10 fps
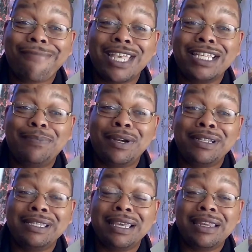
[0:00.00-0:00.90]

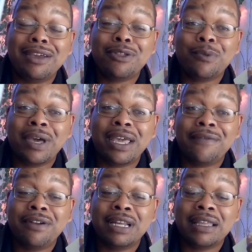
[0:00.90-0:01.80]
experience it any other way
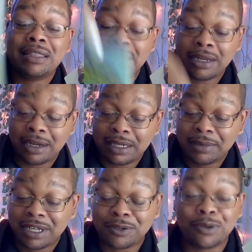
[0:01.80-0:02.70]
if you're not there. Let
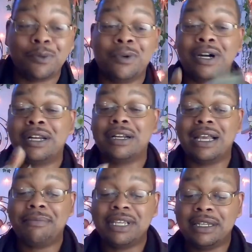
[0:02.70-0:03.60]
me get a drink of water.
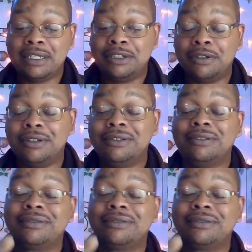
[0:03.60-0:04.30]
I'm getting a little.